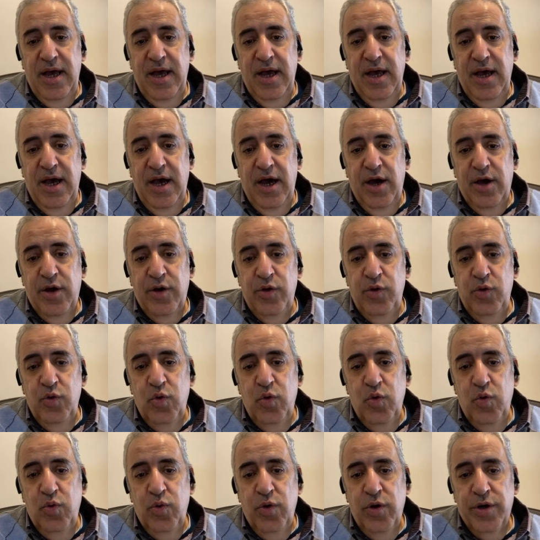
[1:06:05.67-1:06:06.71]
Are you
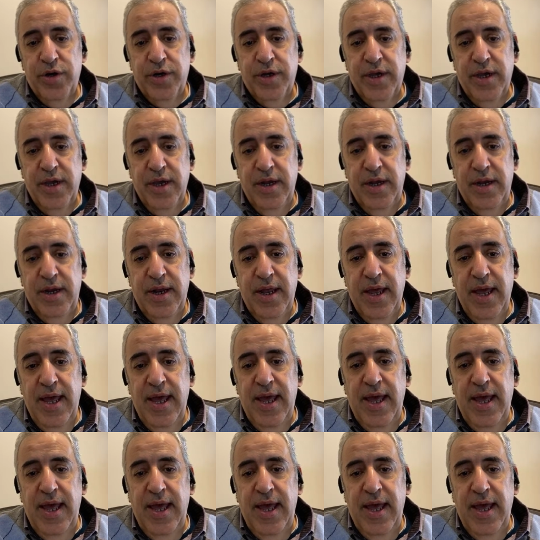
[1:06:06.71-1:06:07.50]
working?